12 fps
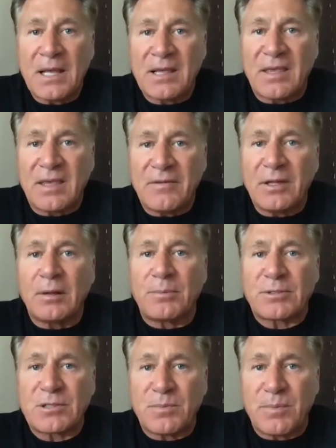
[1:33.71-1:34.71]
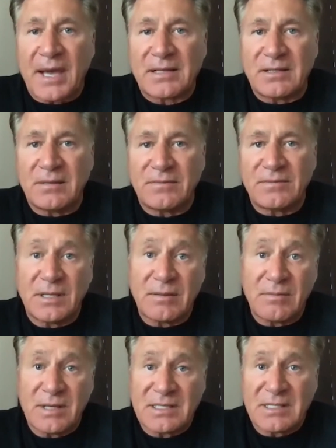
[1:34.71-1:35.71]
give a little perspective to
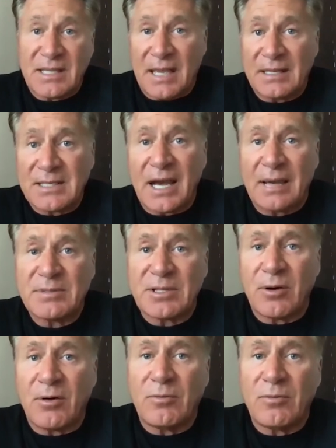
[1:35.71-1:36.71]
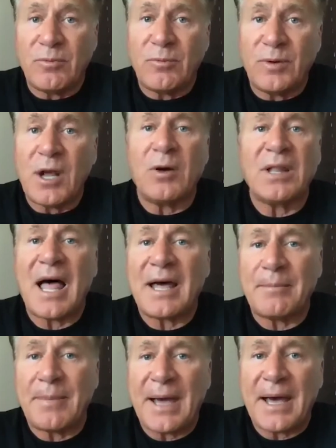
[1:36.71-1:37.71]
this day and time. So we know a
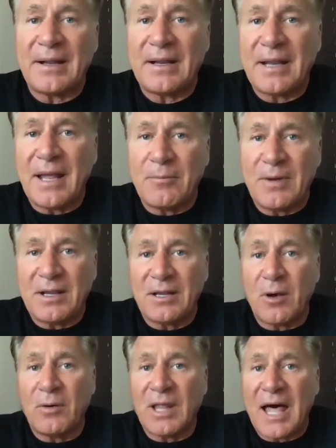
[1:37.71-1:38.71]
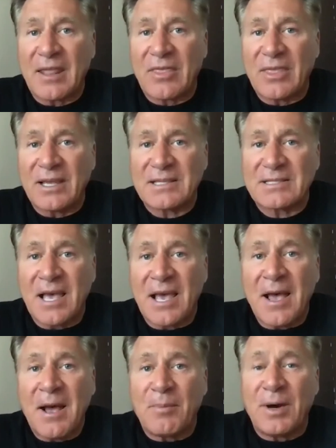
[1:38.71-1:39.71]
lot about it and we know a lot of things,
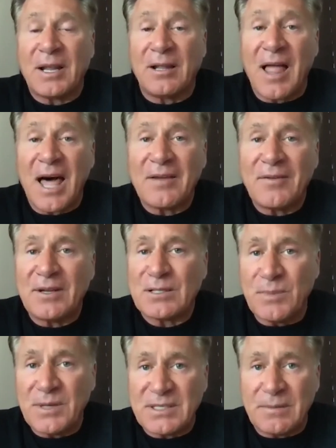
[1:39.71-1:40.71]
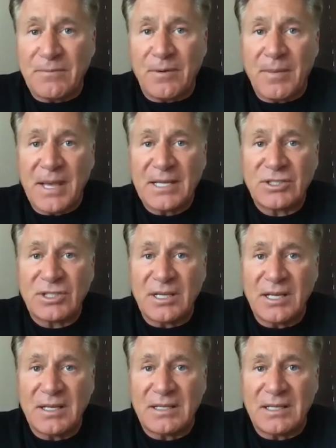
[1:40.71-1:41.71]
but a lot of it is
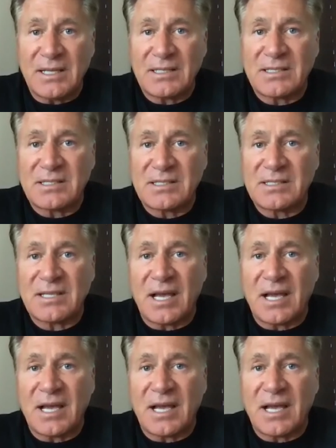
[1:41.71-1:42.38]
misinformation. It's